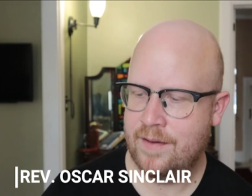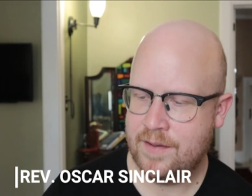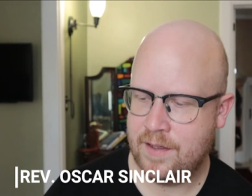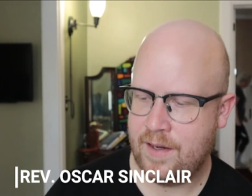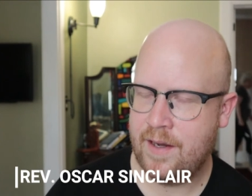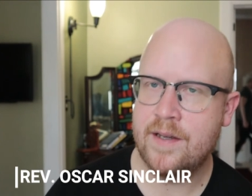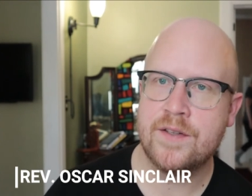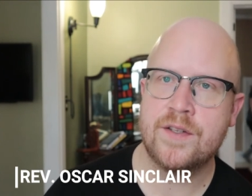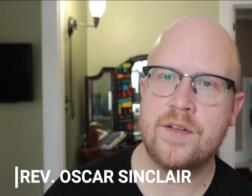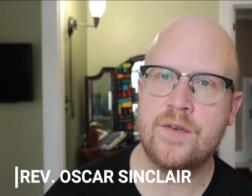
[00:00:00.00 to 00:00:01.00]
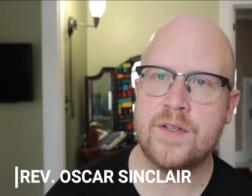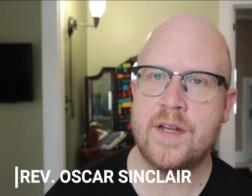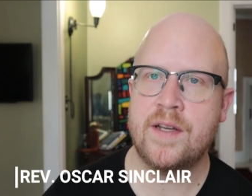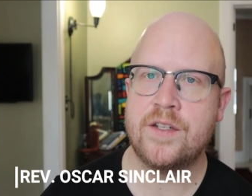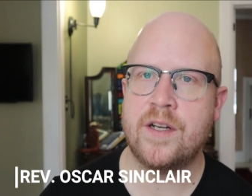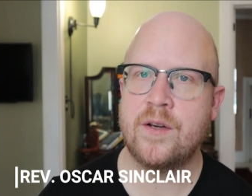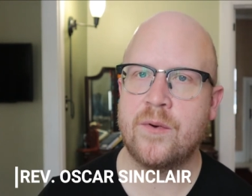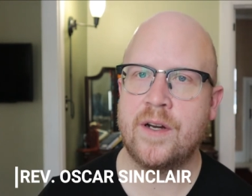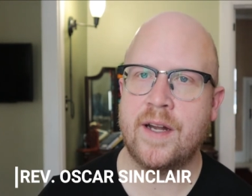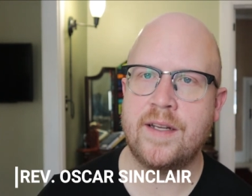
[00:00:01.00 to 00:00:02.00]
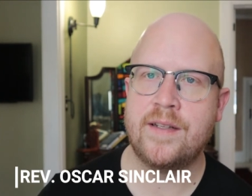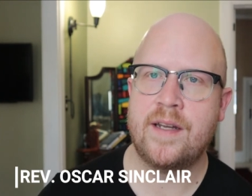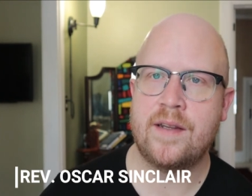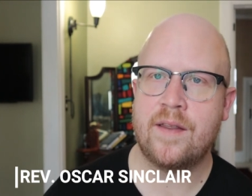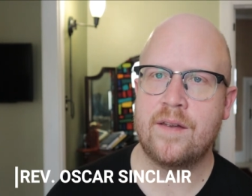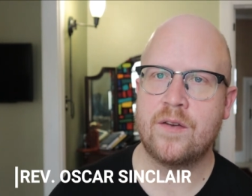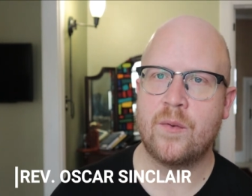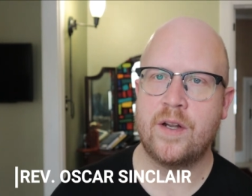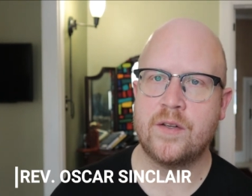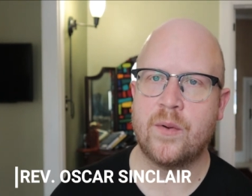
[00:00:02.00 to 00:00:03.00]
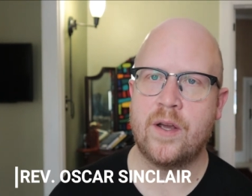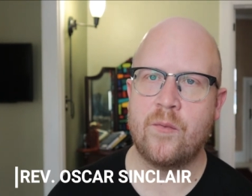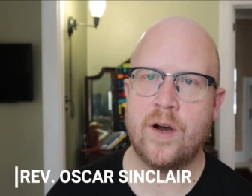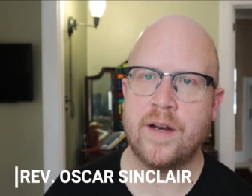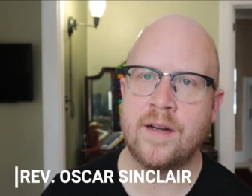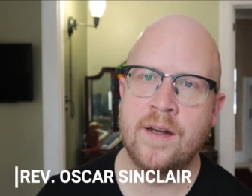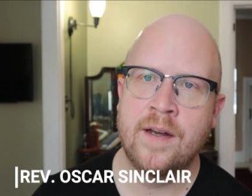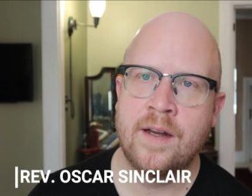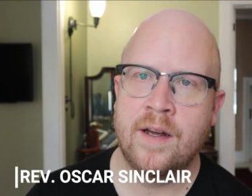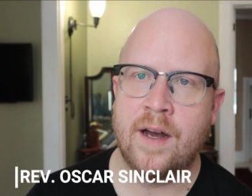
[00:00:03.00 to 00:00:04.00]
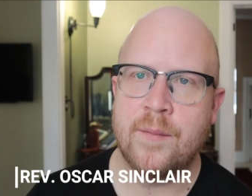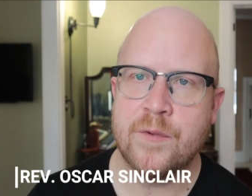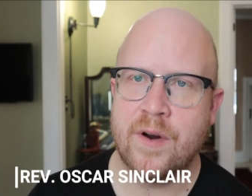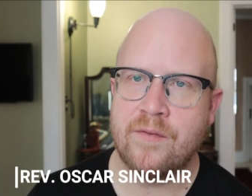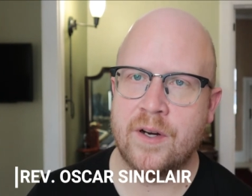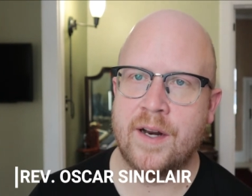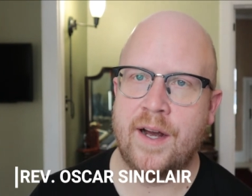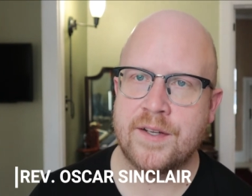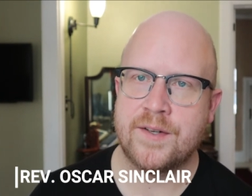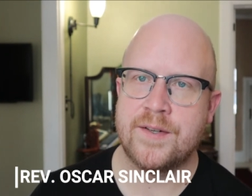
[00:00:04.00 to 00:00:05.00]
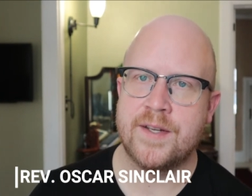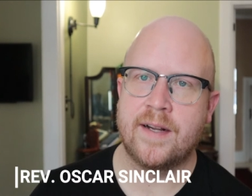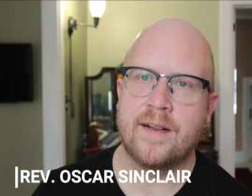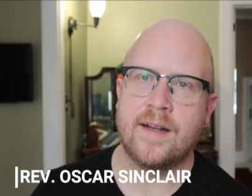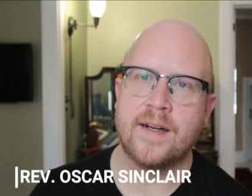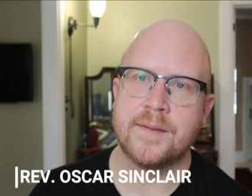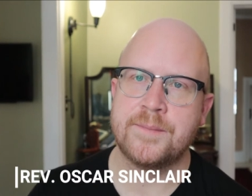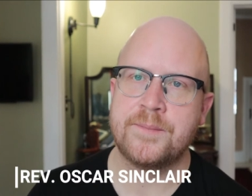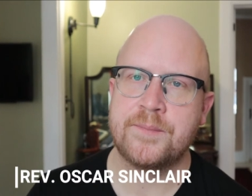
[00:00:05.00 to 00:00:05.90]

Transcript: Today is Tuesday, January 19th, 2021. I'm the Reverend Oscar Sinclair.